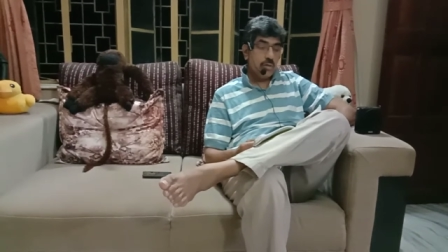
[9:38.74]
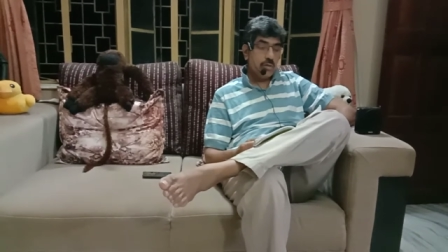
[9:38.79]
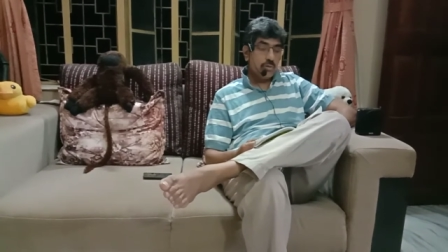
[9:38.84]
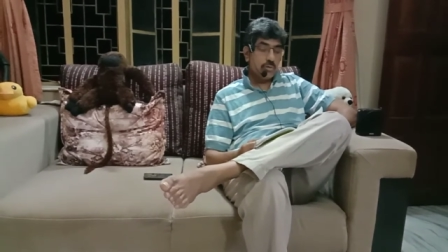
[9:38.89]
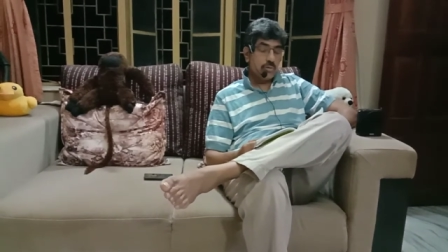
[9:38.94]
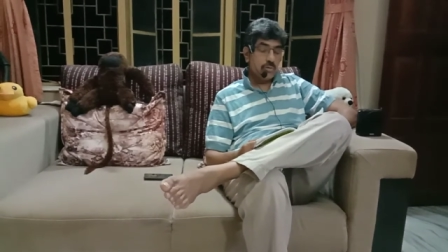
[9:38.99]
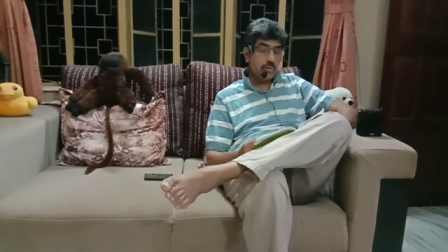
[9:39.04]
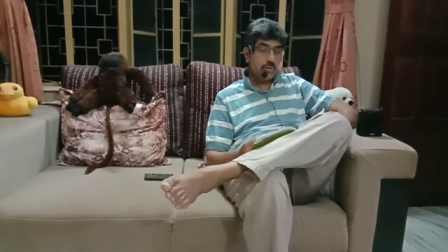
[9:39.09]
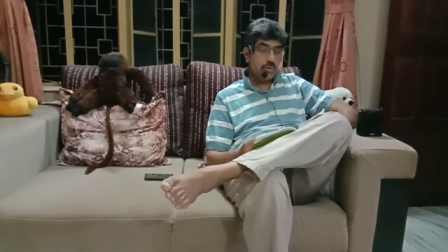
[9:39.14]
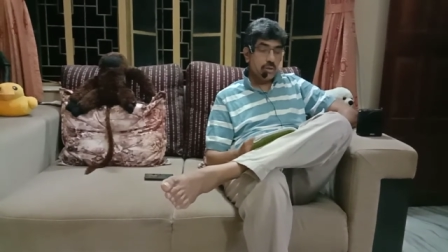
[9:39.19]

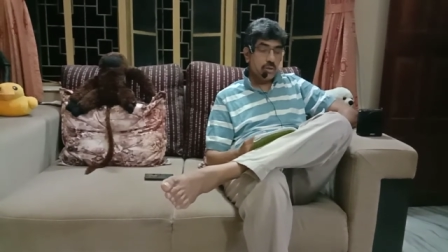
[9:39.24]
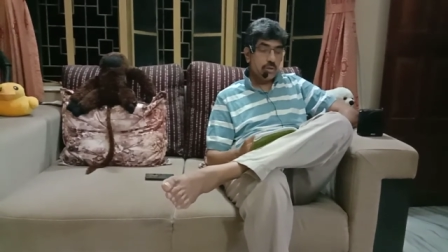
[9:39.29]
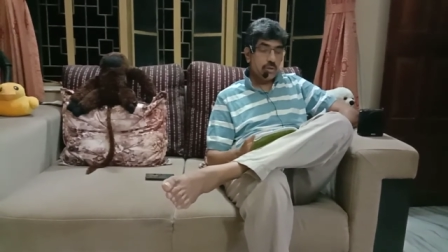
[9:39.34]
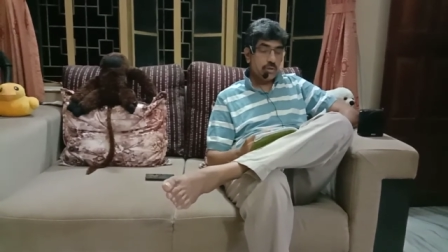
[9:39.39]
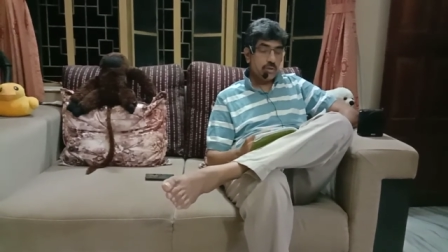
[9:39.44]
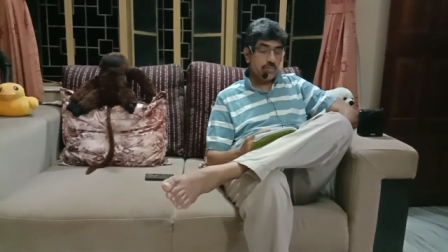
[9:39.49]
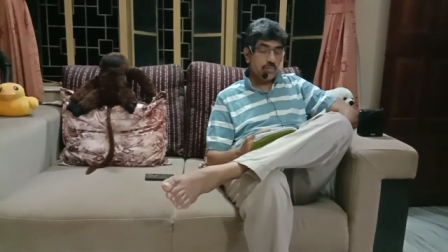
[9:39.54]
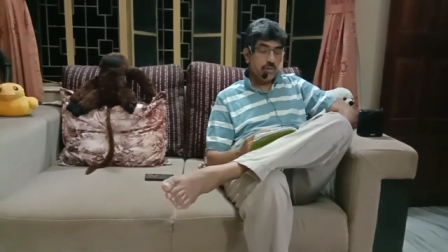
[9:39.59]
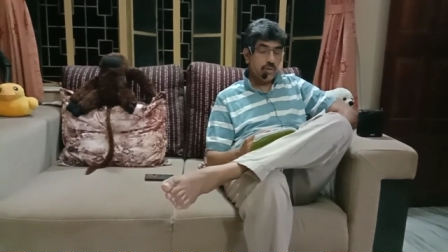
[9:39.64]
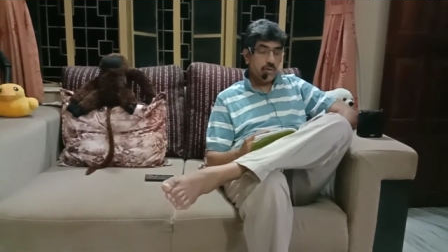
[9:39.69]
So this
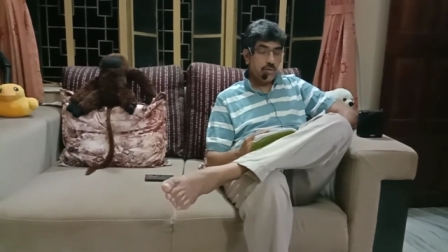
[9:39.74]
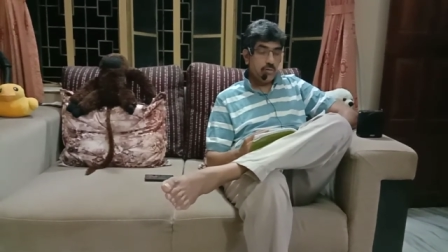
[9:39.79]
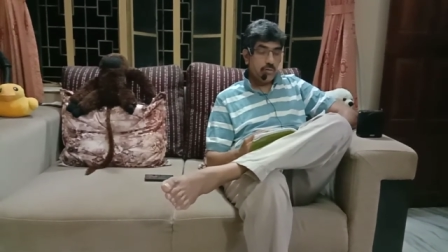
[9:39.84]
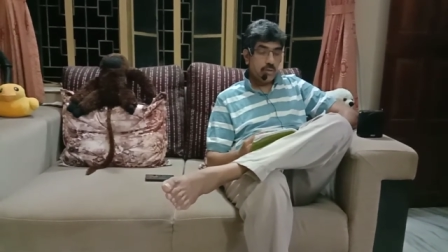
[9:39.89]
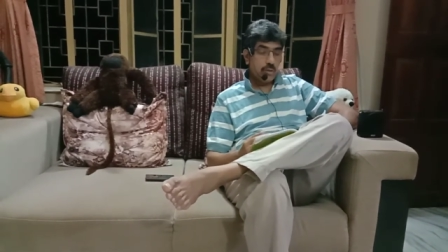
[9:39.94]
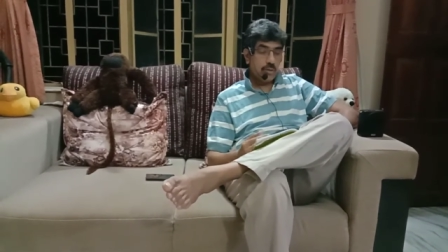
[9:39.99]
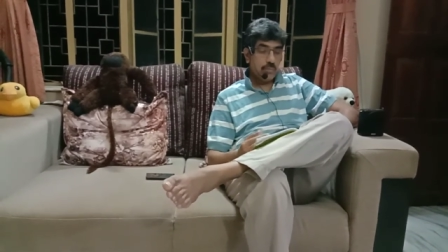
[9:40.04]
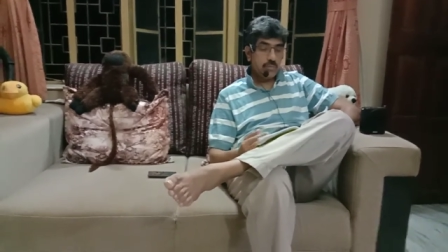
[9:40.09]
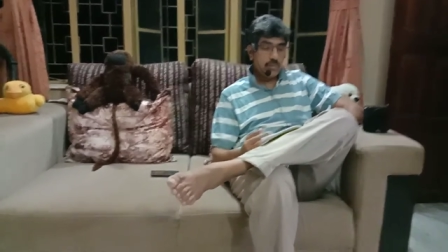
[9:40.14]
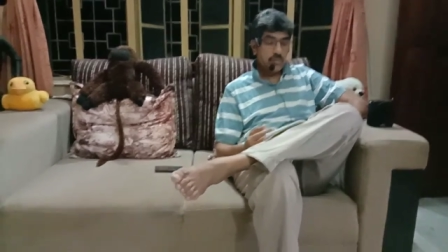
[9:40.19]
video
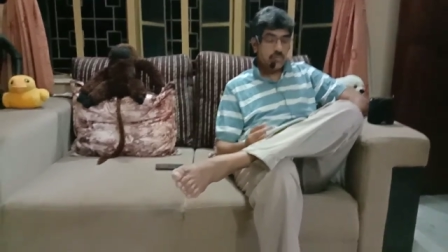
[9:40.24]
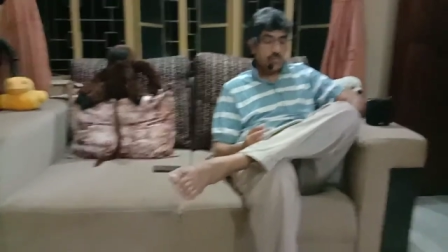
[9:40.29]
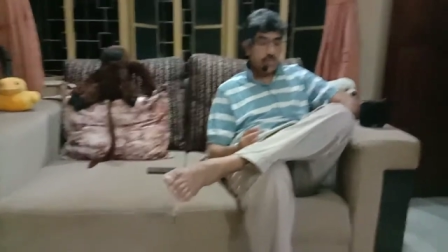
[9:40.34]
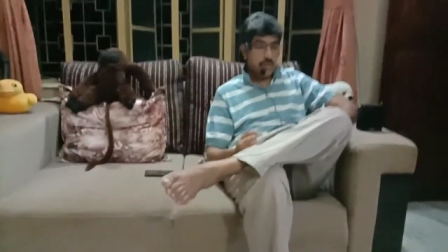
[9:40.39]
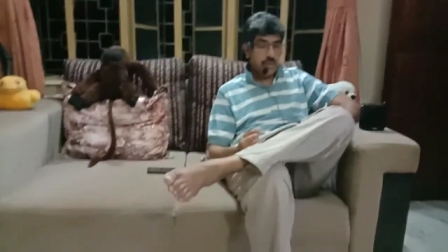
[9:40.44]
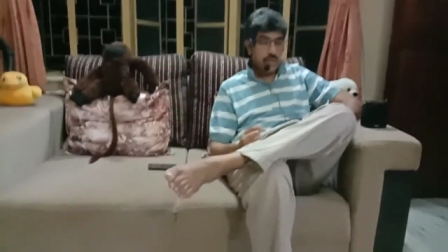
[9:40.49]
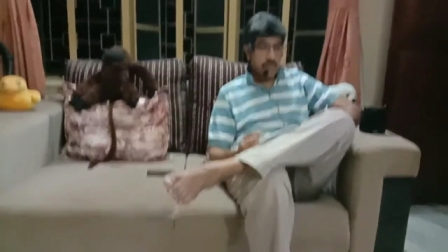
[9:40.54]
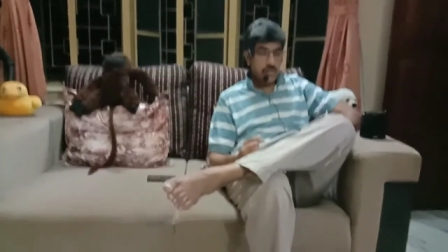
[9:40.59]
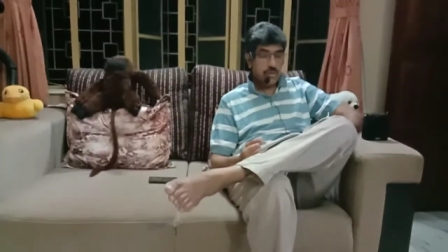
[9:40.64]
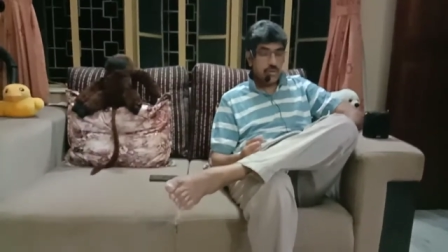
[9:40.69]
comes to
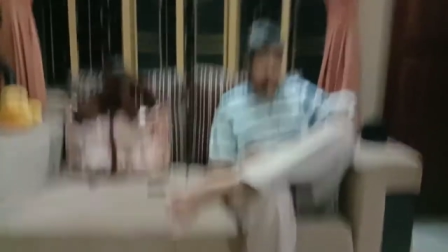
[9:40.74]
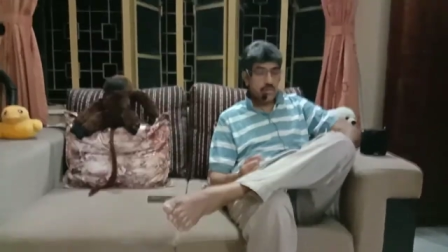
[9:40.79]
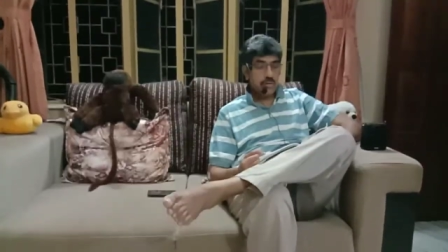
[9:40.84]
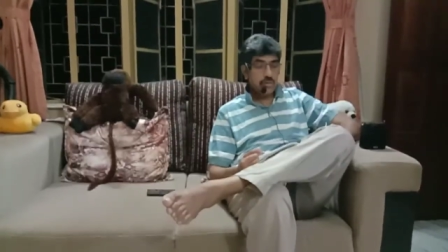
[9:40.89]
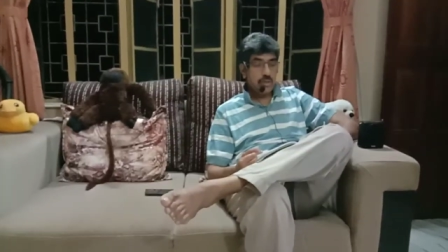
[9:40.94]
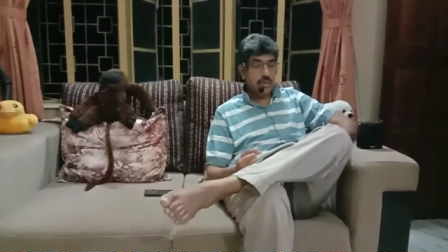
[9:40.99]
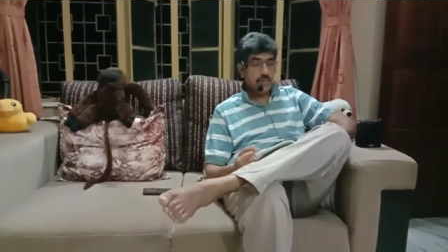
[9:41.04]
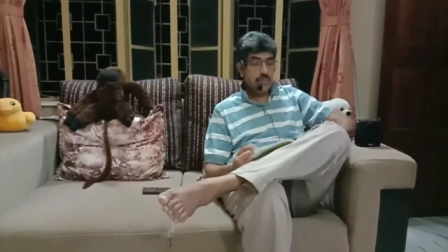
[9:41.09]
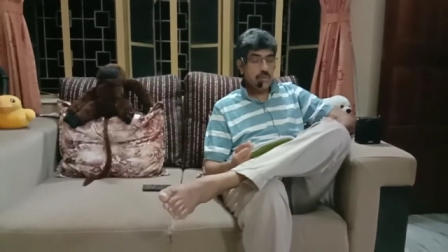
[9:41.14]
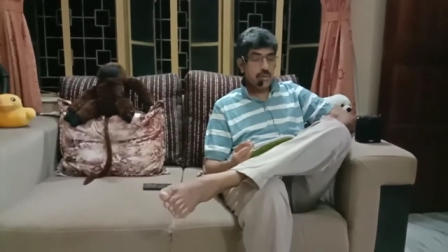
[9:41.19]
an end here.
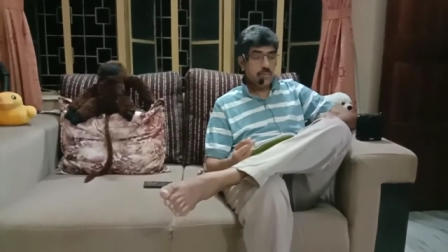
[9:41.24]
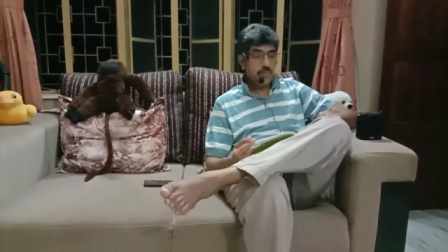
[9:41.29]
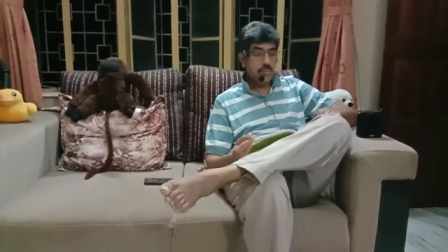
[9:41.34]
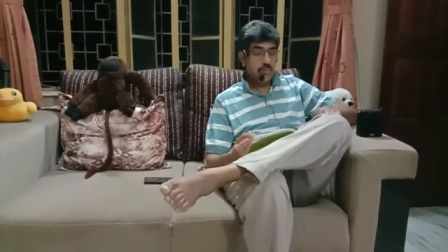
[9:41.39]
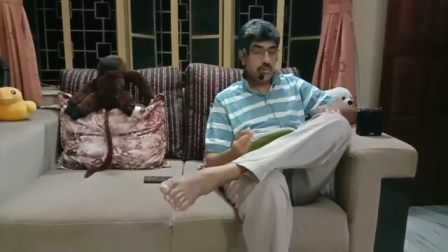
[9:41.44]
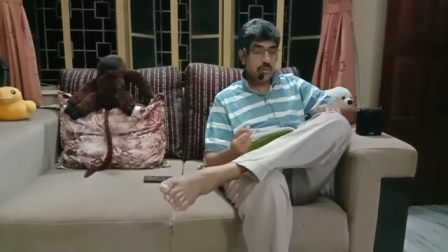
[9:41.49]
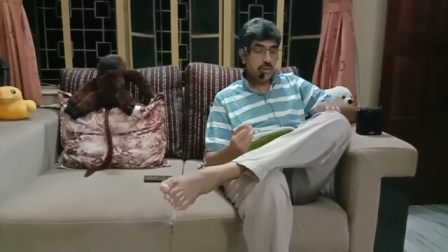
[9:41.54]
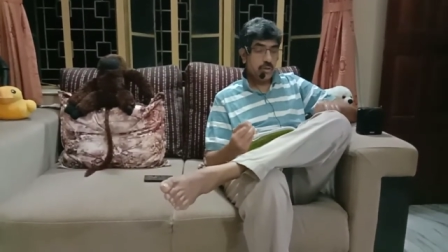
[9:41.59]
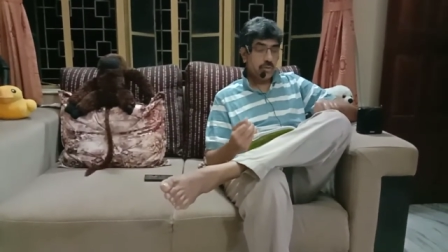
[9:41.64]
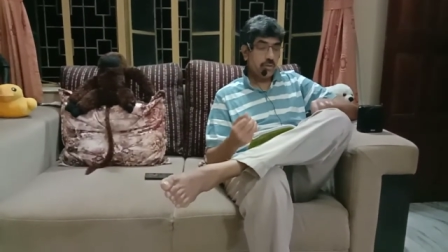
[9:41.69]
I will
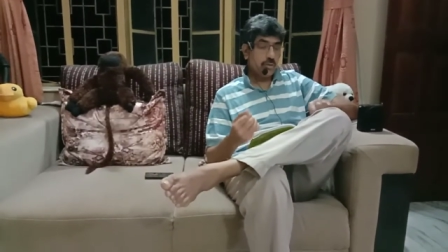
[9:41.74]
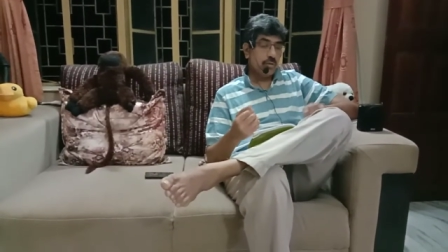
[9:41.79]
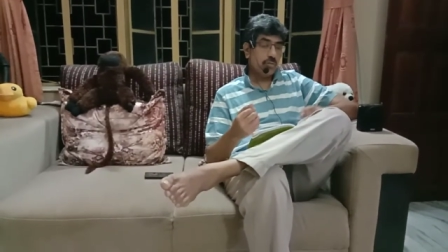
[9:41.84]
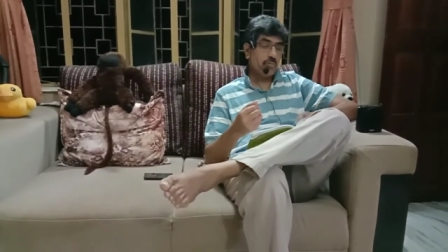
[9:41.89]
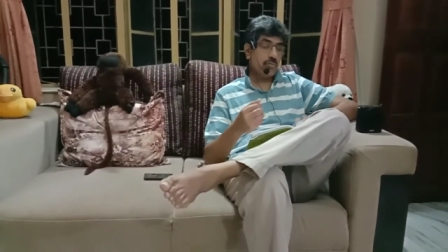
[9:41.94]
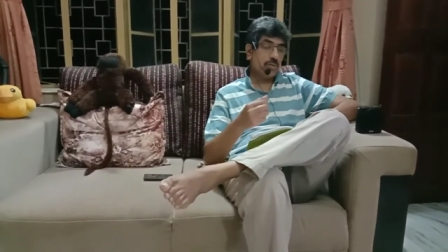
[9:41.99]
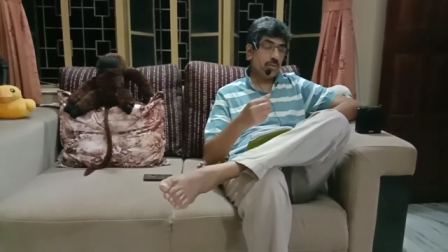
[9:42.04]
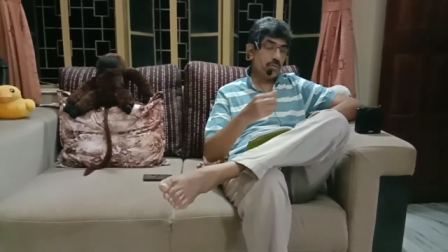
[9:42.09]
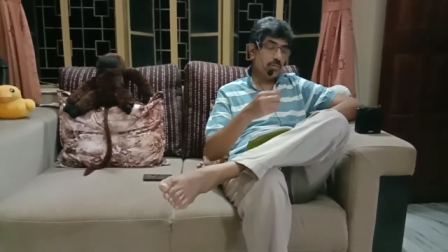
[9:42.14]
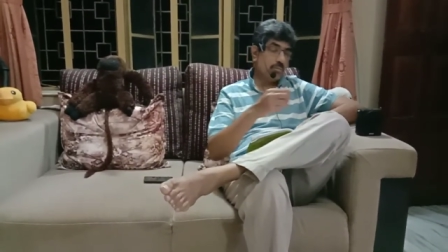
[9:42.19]
upload another
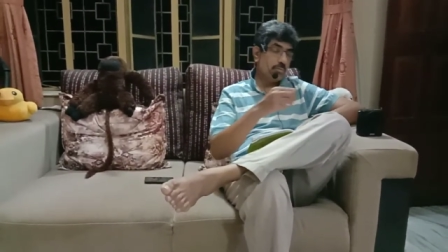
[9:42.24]
one.